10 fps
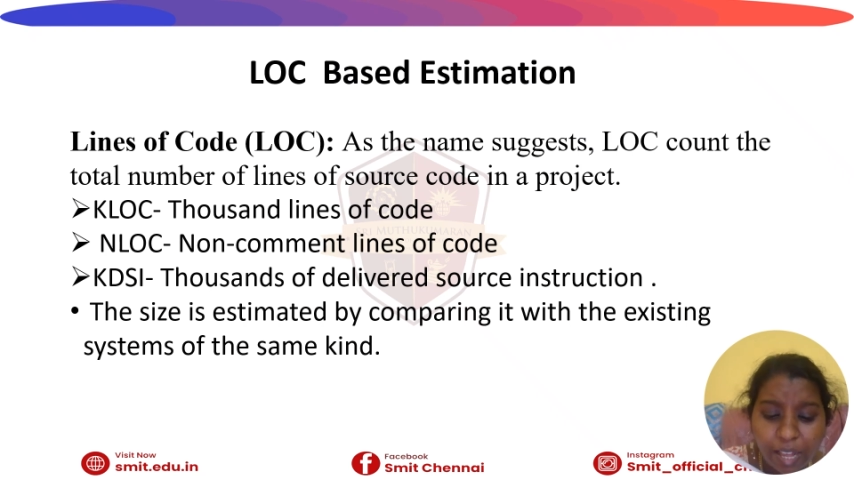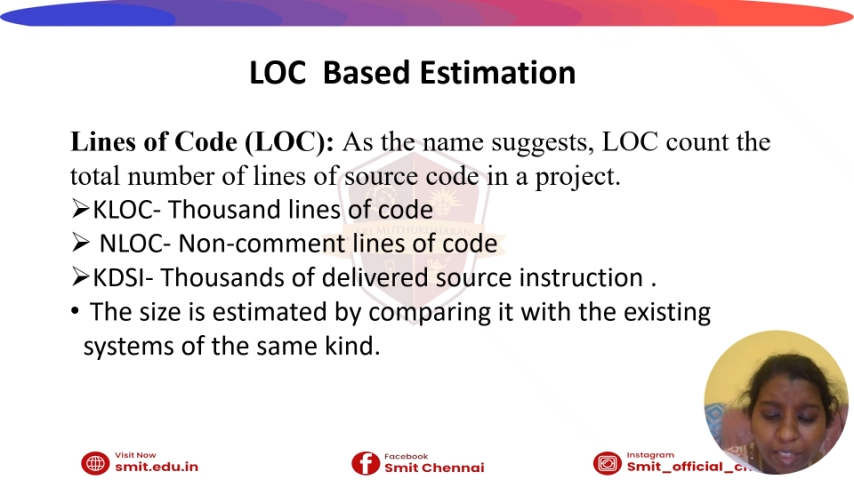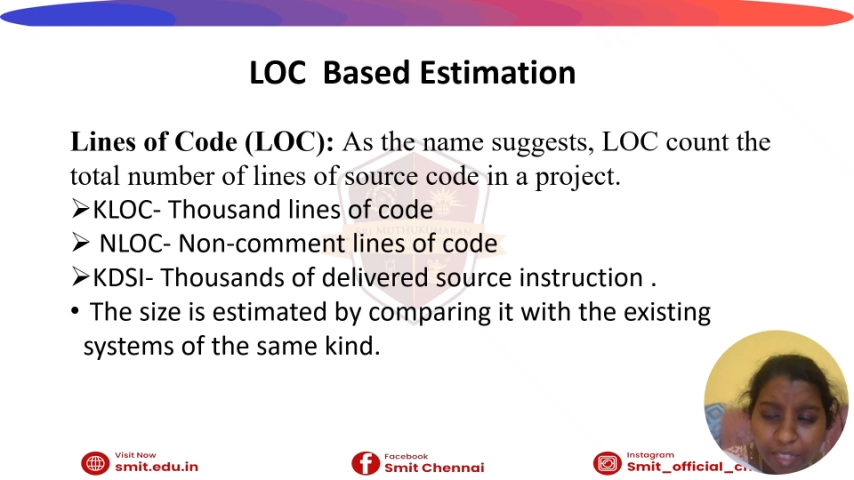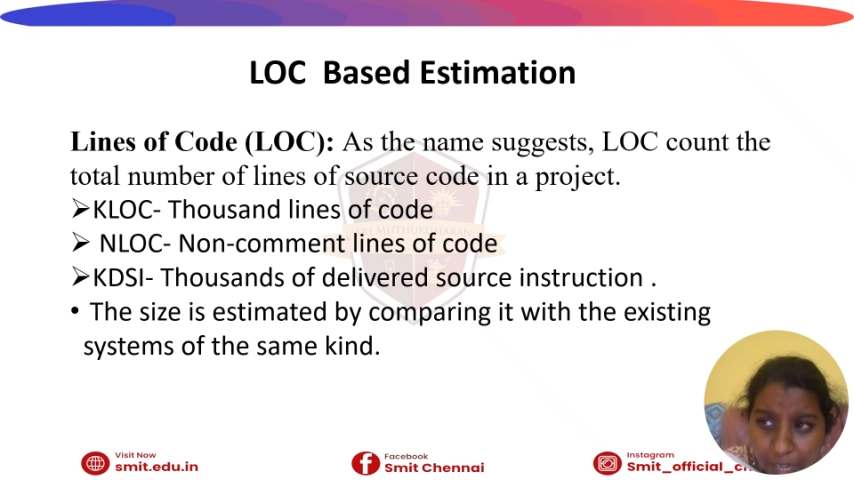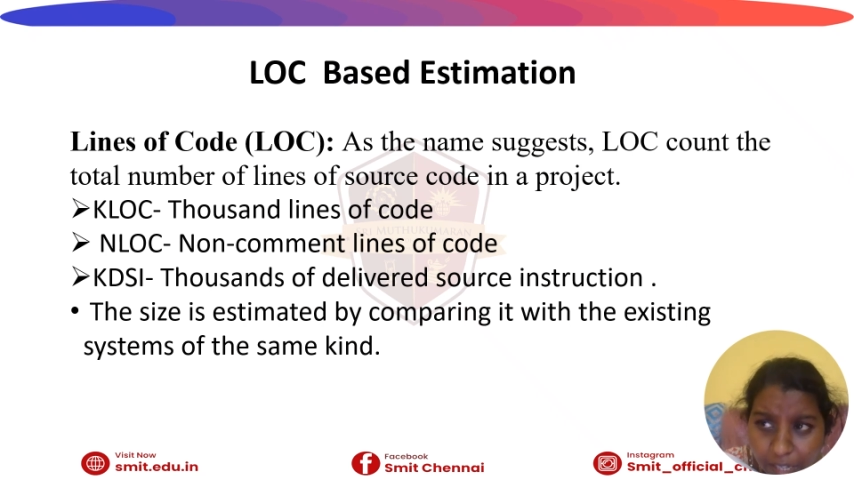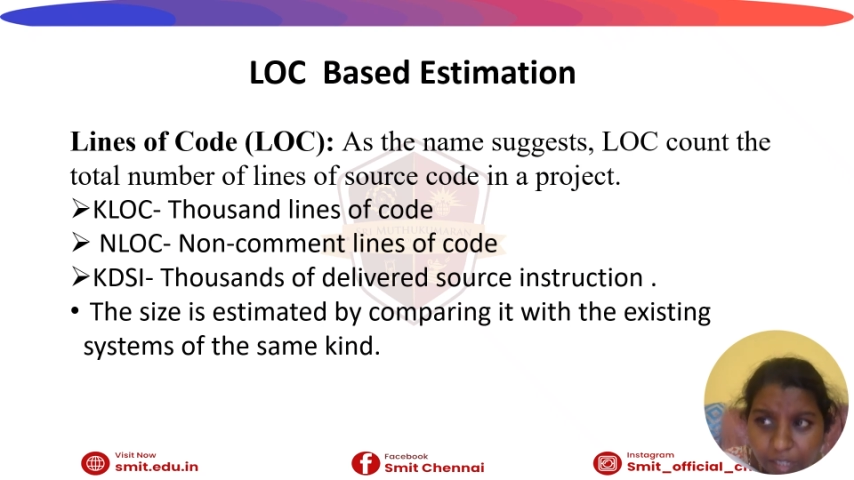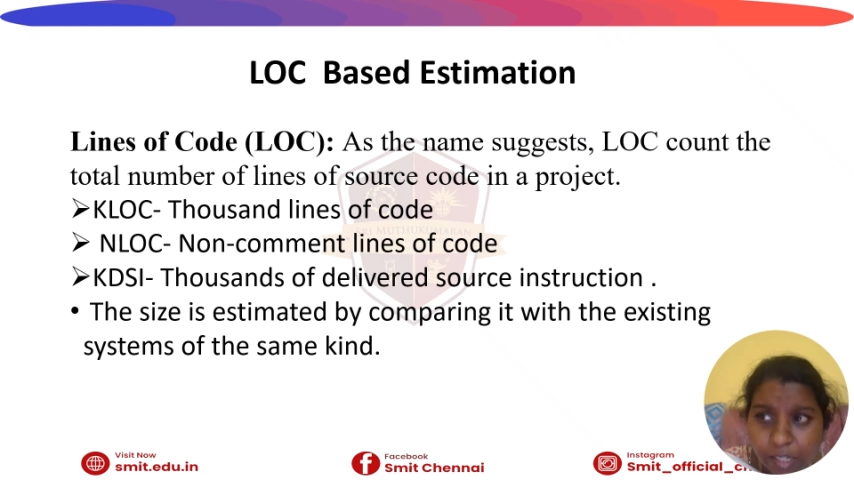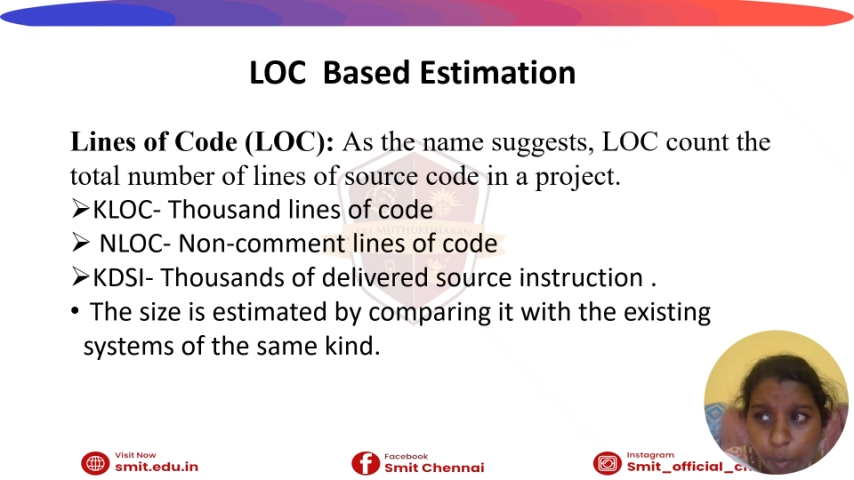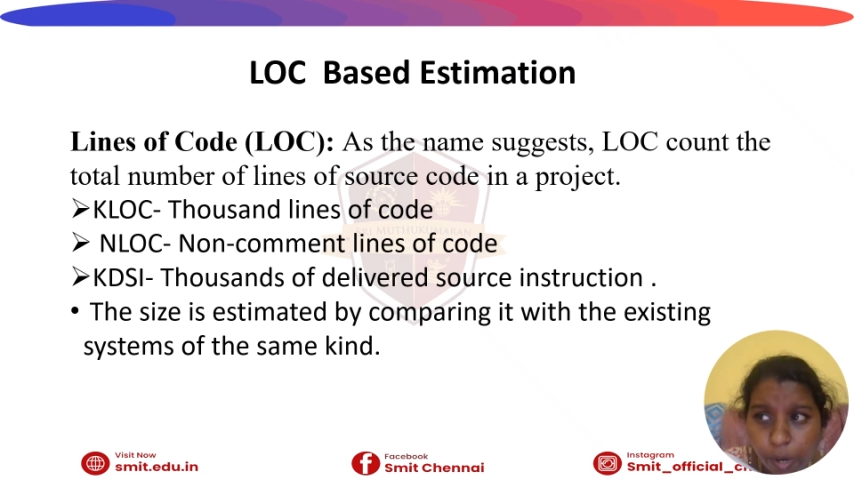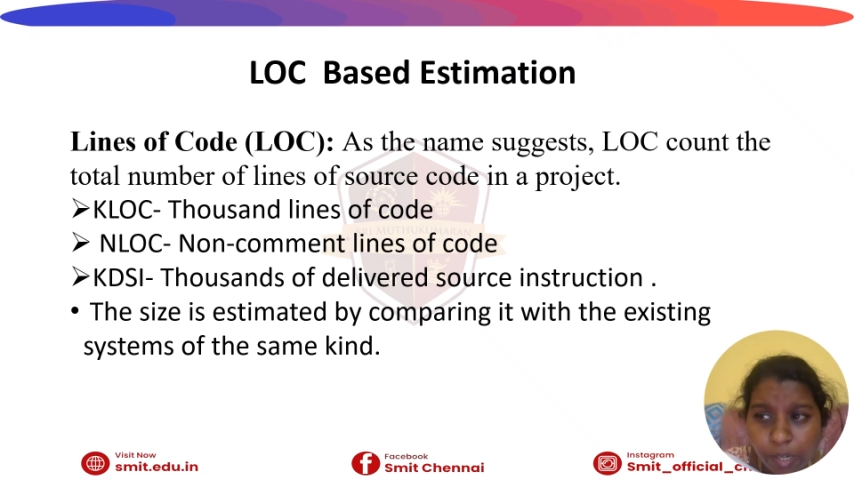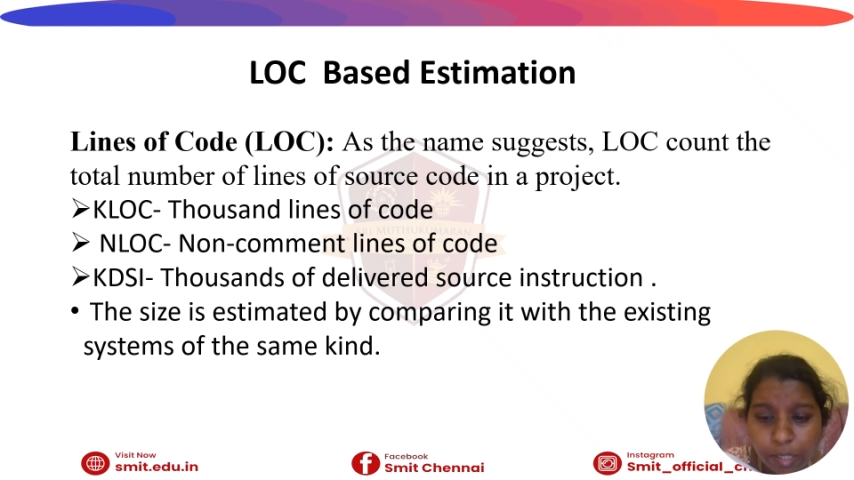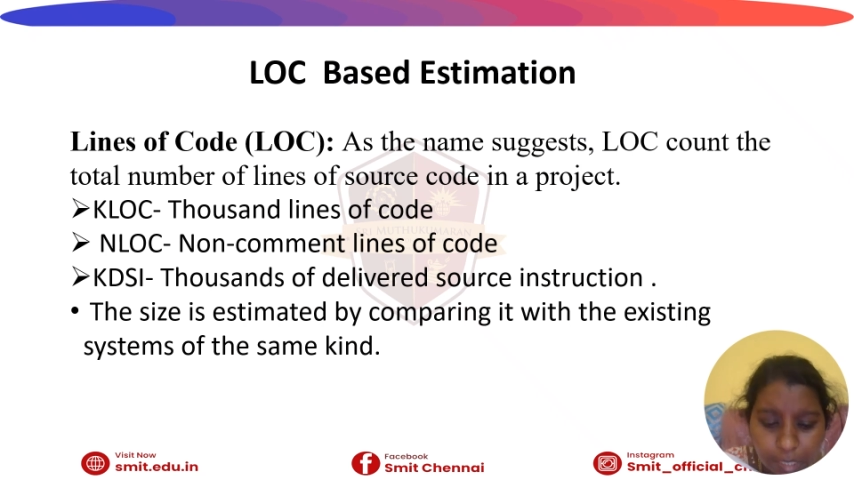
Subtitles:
and then divide the